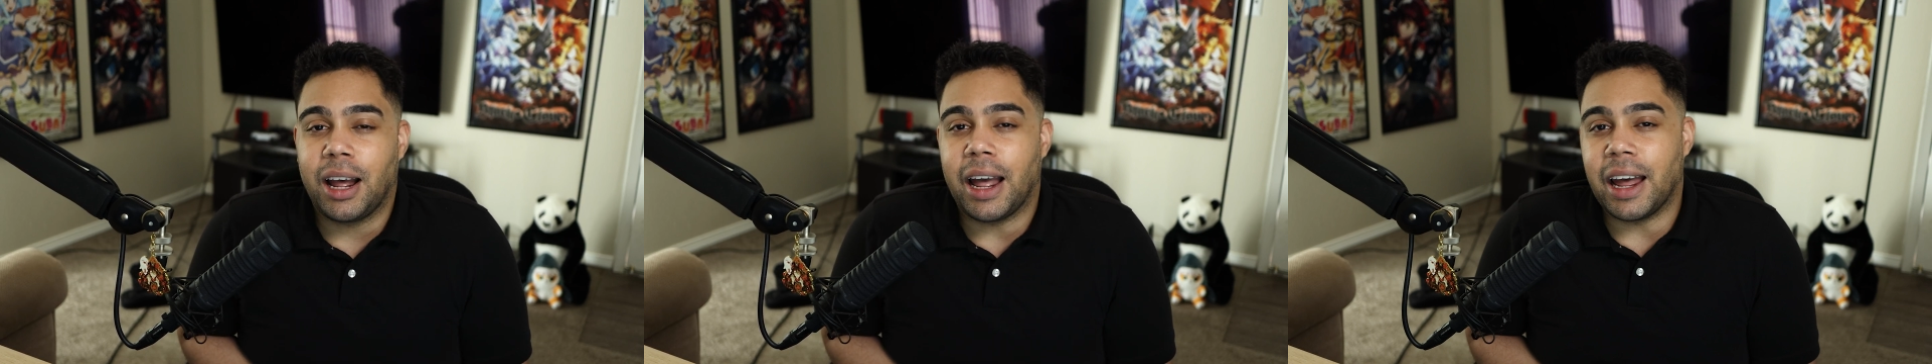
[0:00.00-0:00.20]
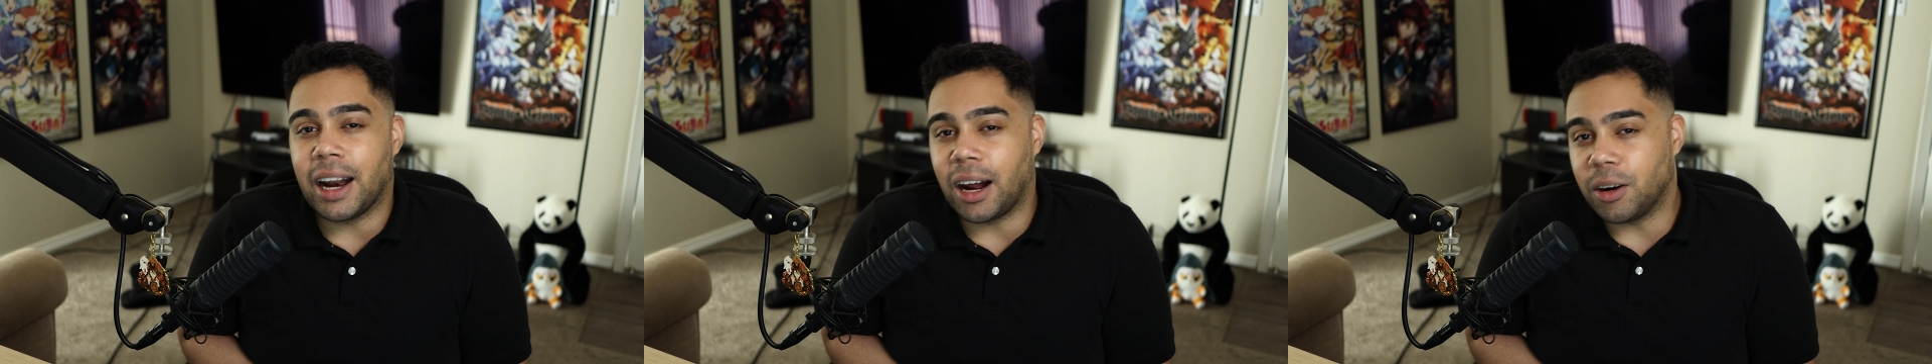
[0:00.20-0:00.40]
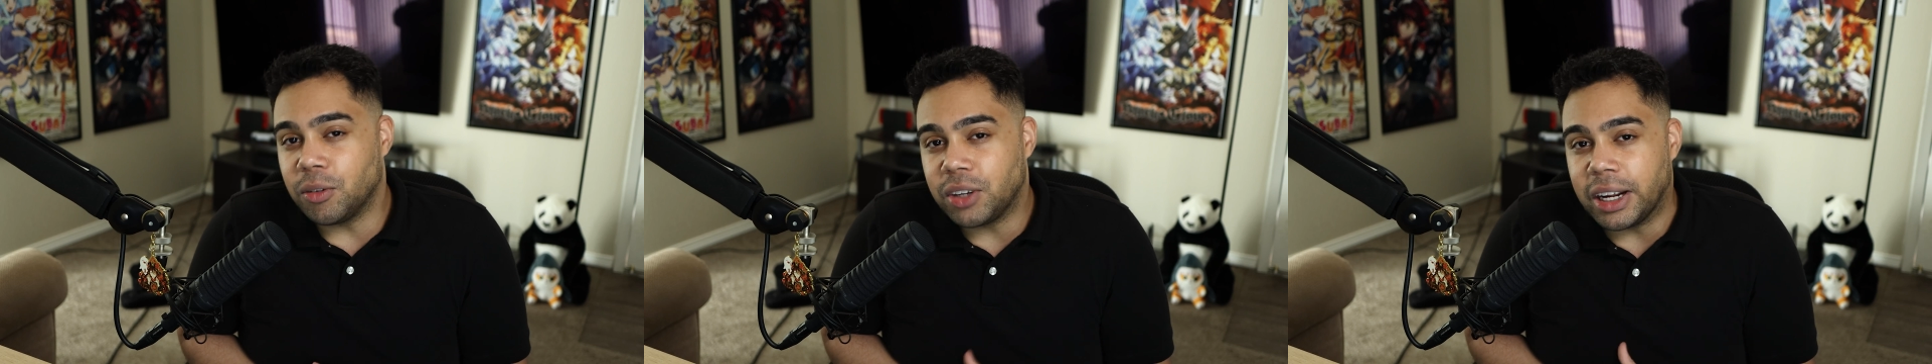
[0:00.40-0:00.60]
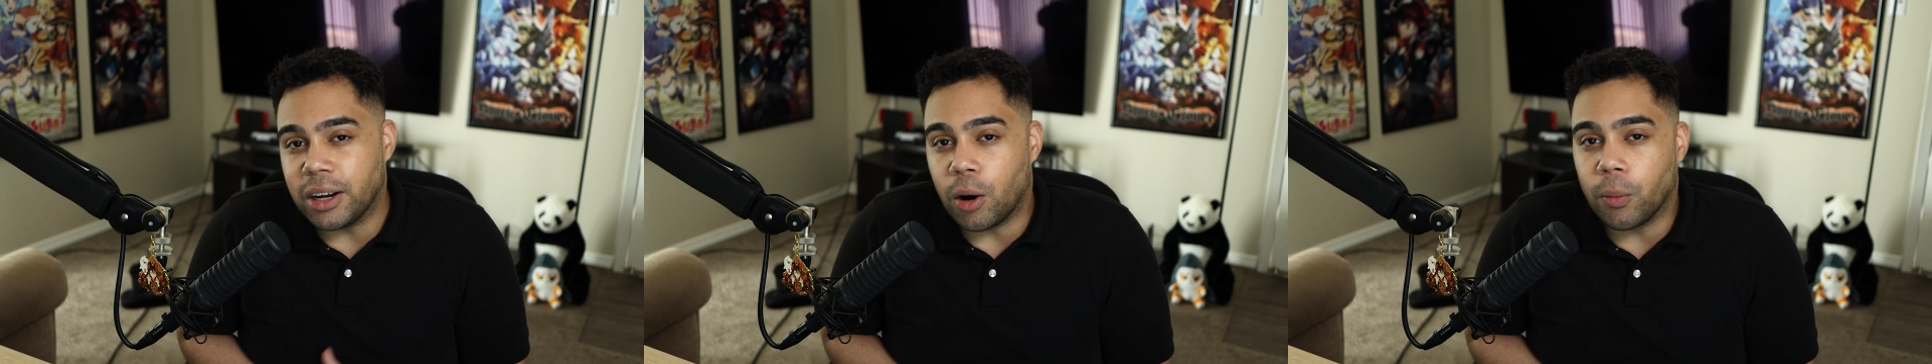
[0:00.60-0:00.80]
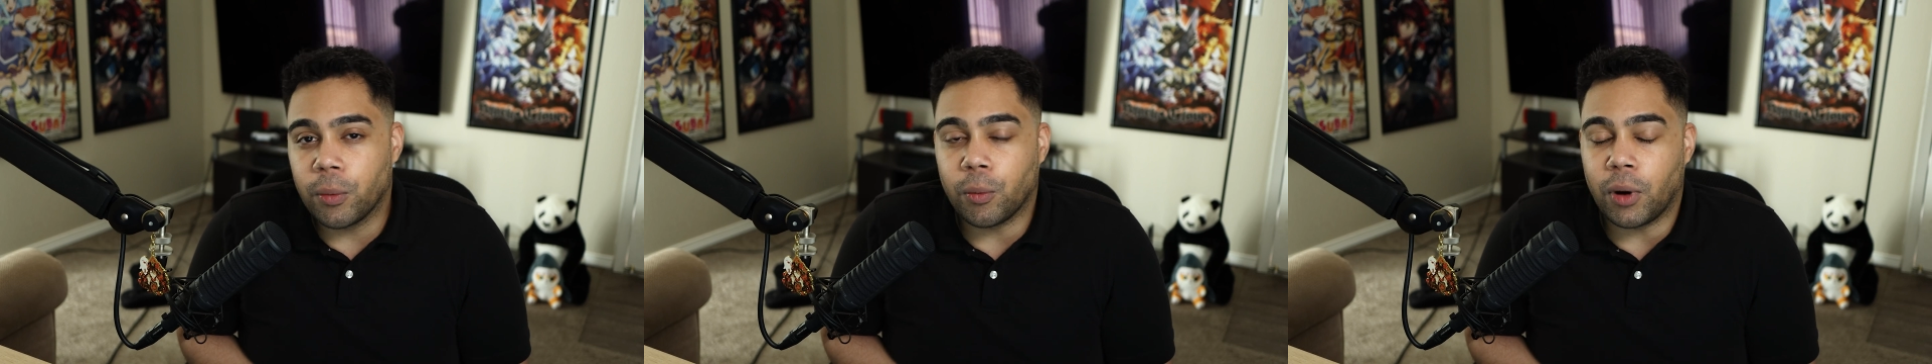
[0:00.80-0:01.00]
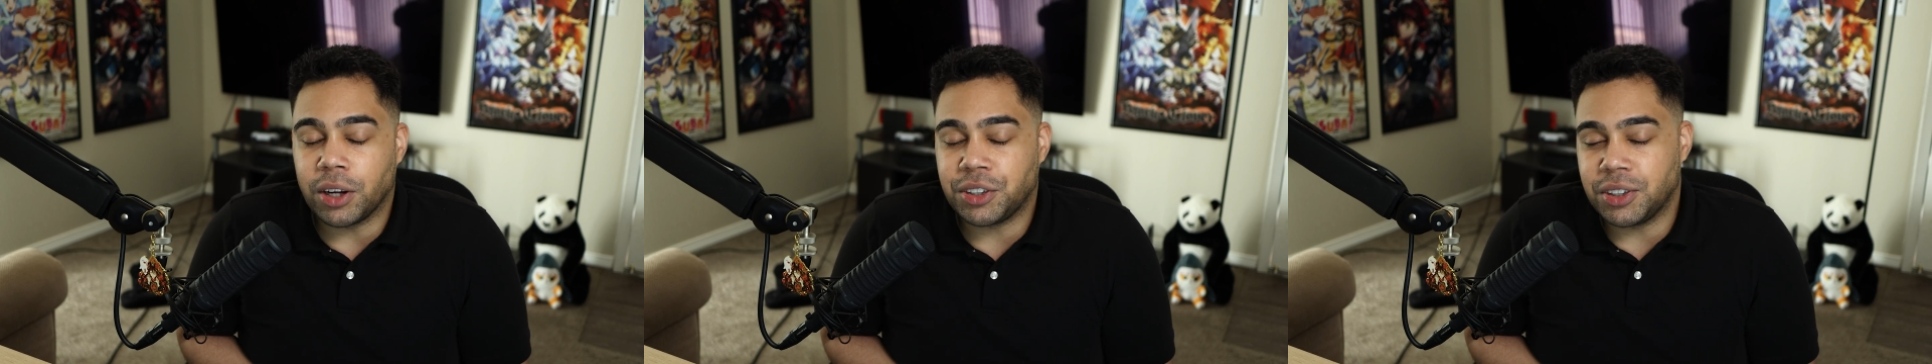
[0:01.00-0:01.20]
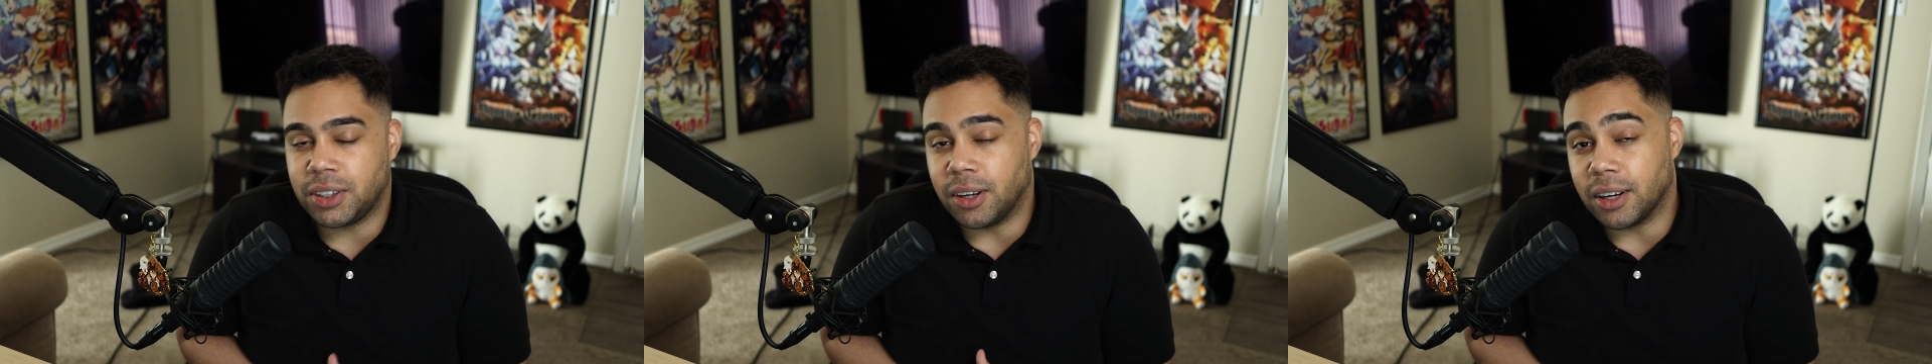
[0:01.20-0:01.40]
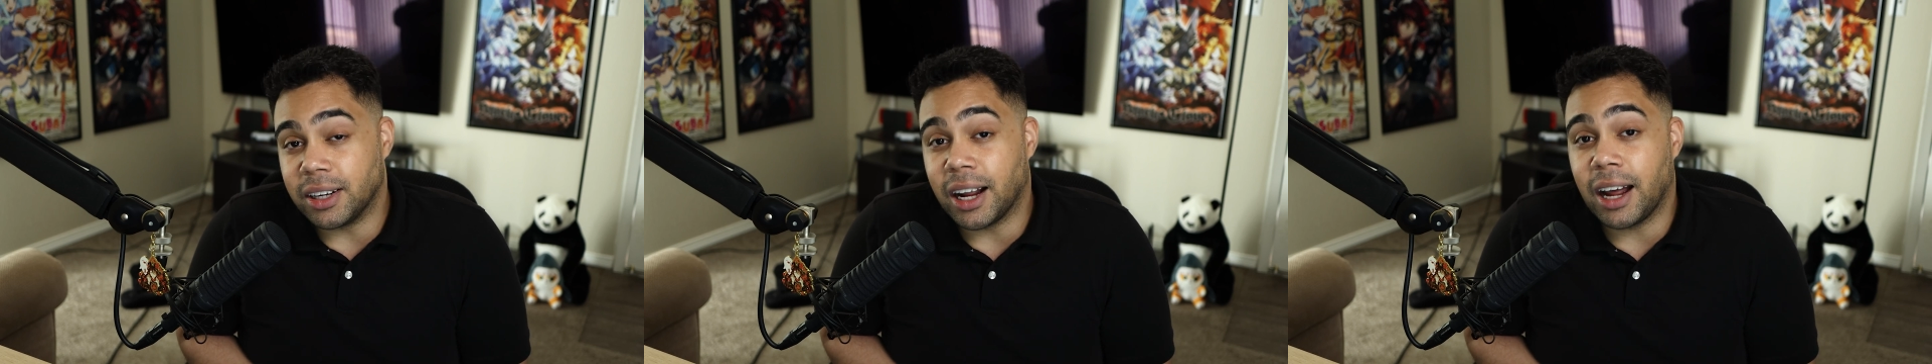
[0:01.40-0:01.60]
And I don't think Overwatch has
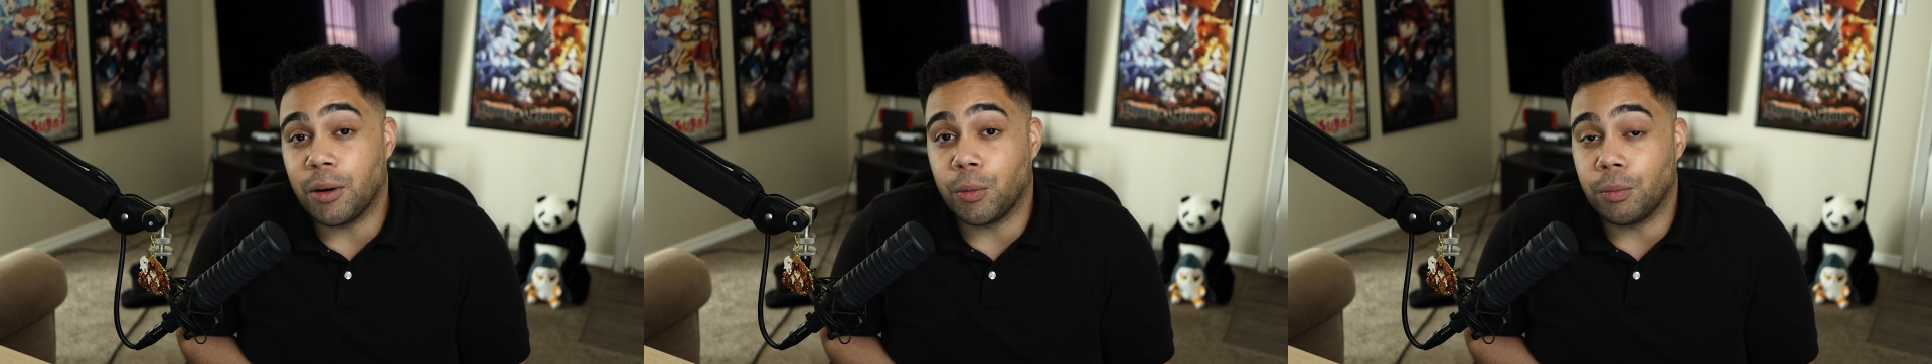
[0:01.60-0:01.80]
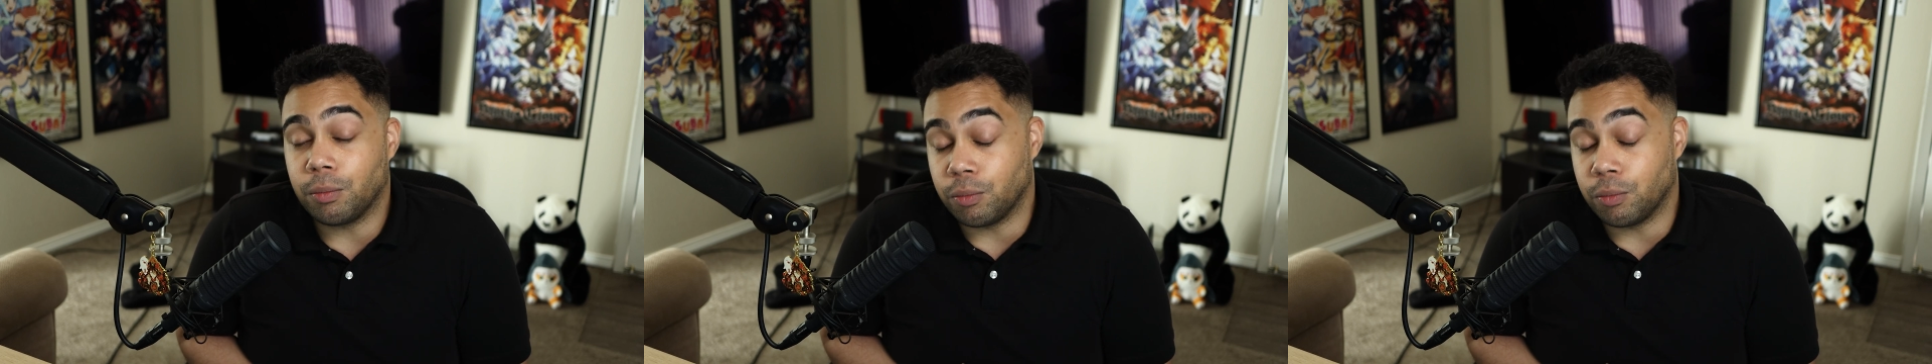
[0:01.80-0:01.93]
done that